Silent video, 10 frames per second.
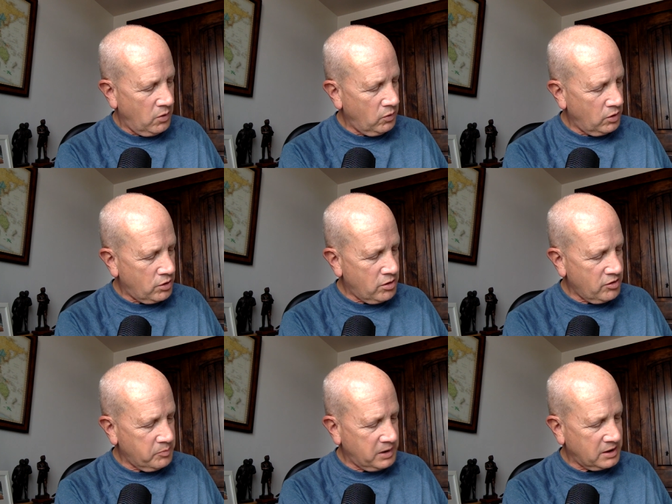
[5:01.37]
whole
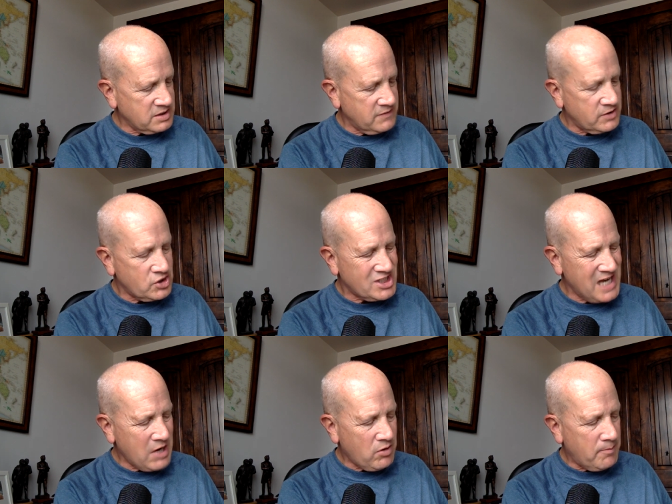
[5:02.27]
earth, because of their
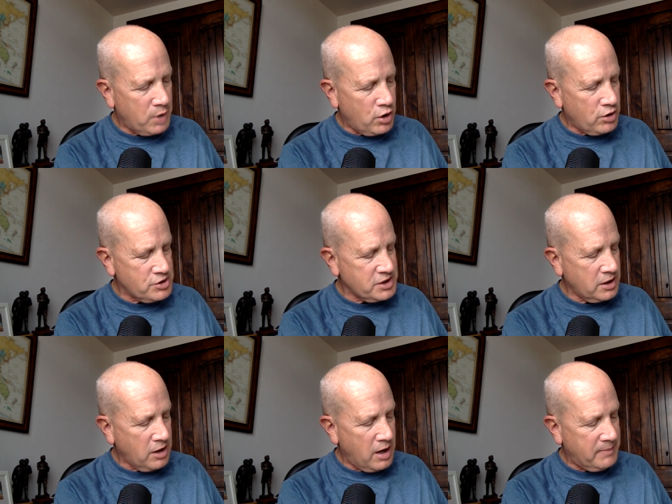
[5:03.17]
secret murders
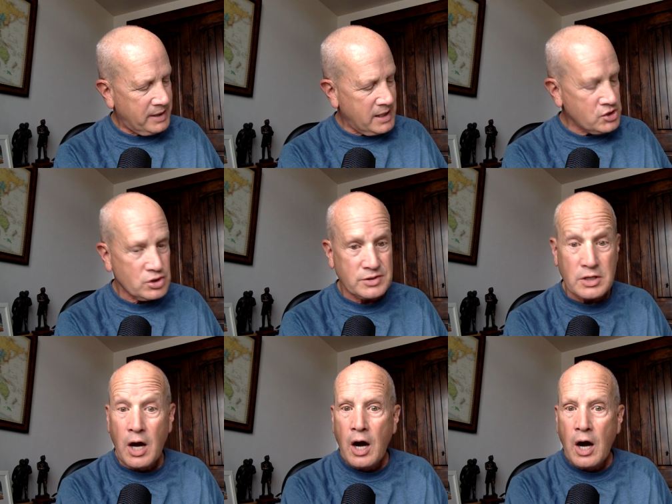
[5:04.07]
and combinations.